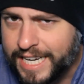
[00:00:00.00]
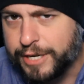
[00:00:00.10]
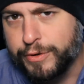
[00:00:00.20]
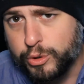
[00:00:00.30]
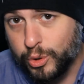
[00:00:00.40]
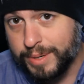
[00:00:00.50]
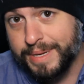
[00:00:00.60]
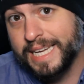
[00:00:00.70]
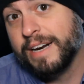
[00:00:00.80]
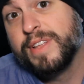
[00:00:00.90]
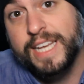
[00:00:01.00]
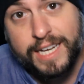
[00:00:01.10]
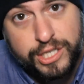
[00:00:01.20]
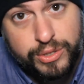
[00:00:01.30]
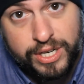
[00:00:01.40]
And if you enjoy me and
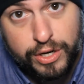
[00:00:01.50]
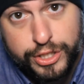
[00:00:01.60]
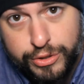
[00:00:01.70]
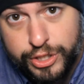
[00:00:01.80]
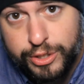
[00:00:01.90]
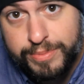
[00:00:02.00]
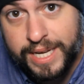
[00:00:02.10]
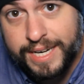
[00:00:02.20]
everything I do here on YouTube,